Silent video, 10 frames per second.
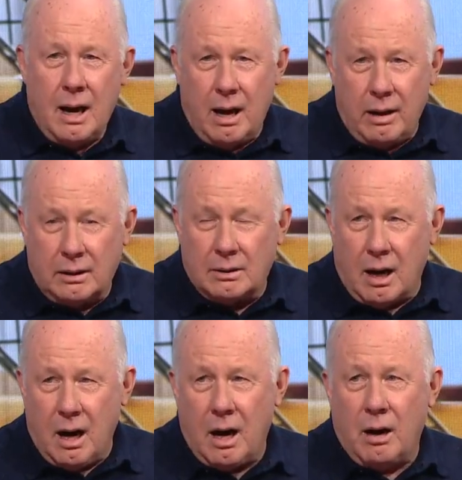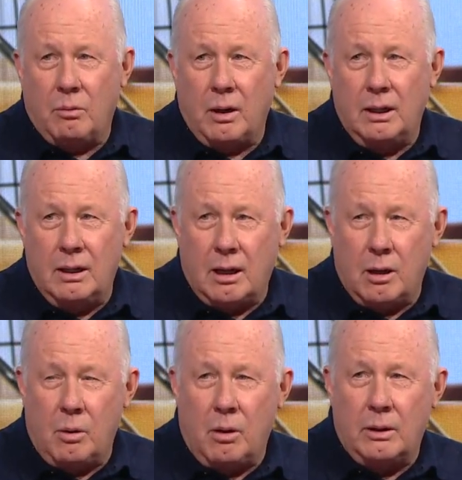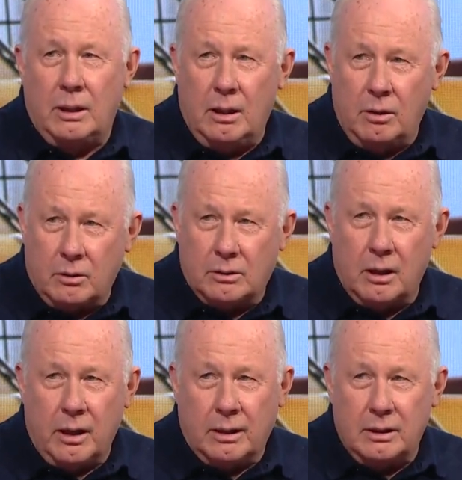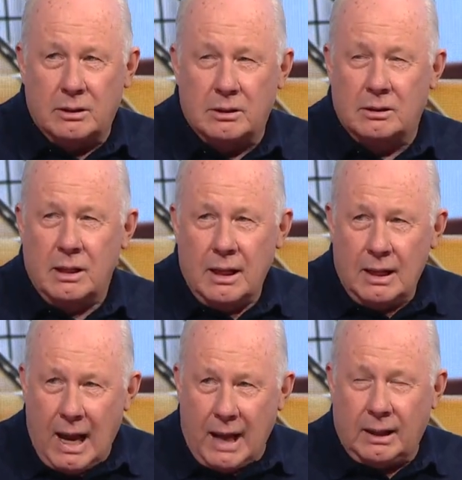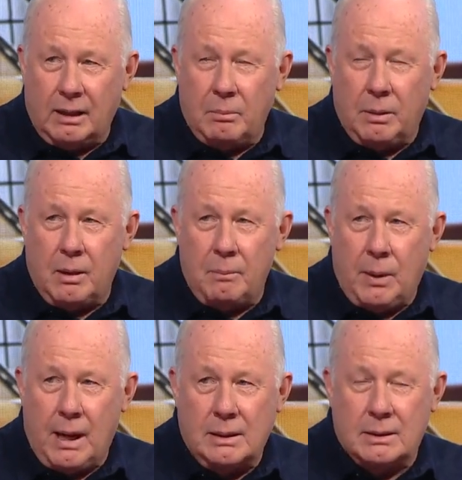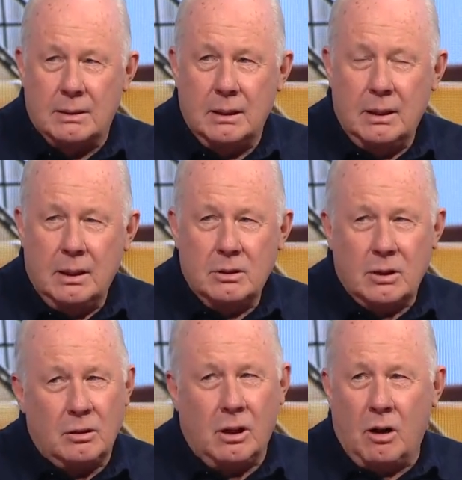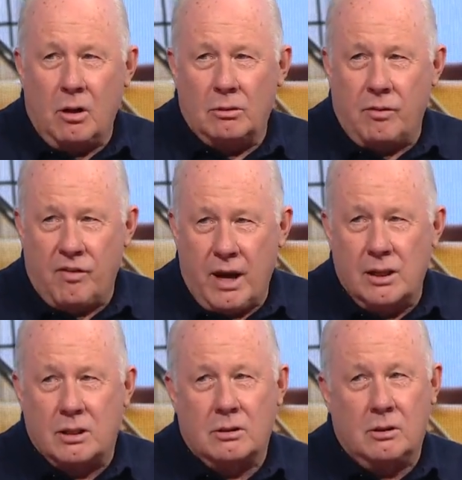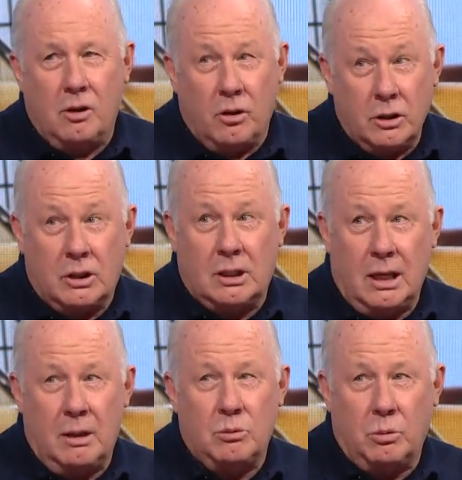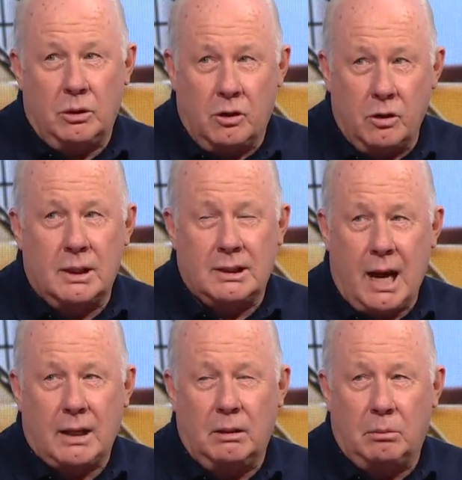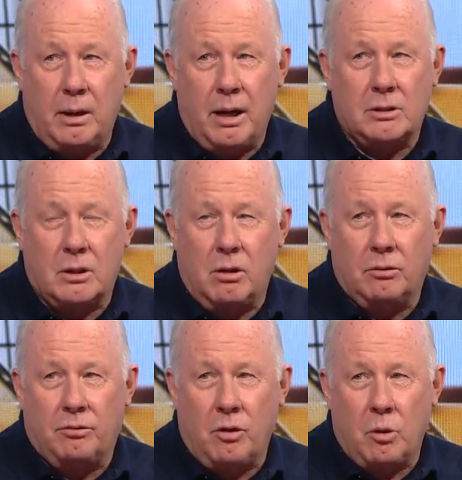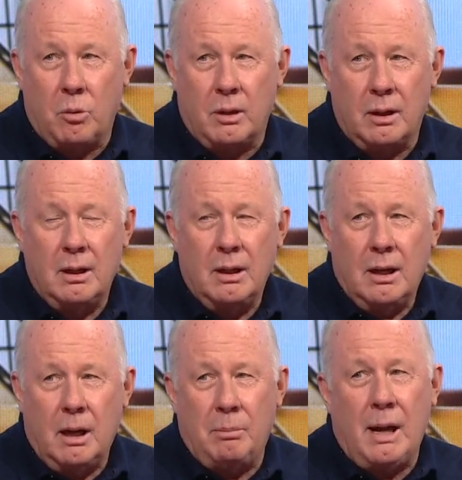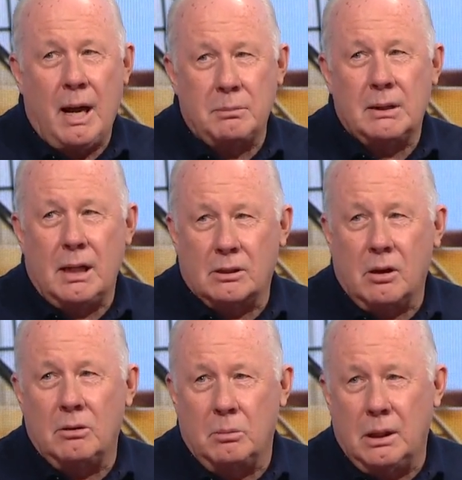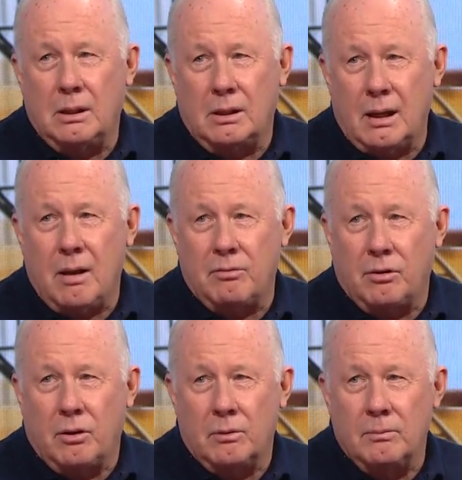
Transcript: Eric Dier, when he came on, he looked like he's lacking a bit in pace. So they're going to face good teams with good attacking players going forward. And perhaps that's going to be their downfall.